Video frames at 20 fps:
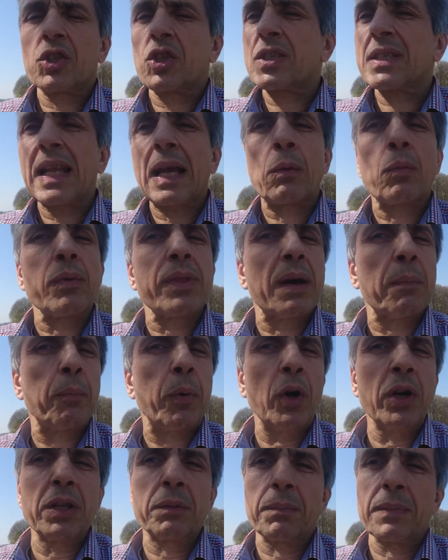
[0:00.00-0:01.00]
Just like with
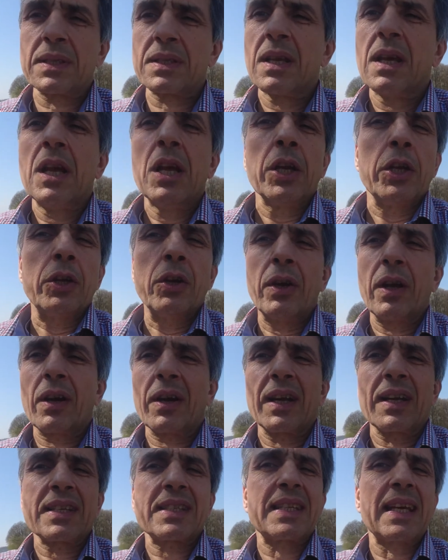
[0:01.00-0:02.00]
appointments, you're
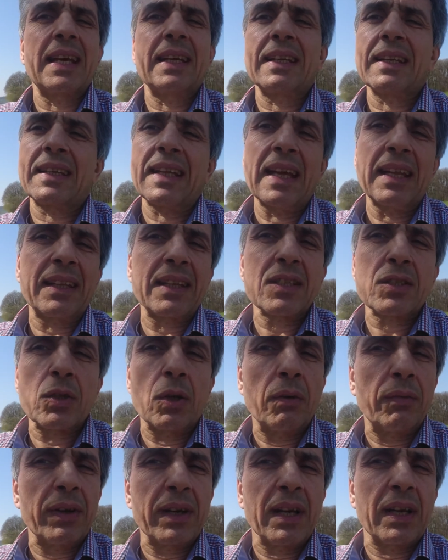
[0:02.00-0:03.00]
not going to stay at the dentist
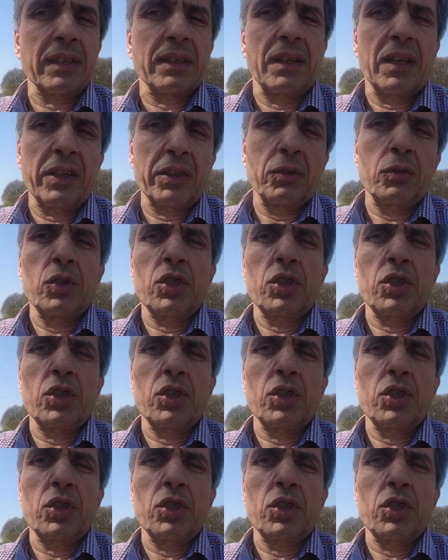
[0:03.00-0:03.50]
overnight, are you?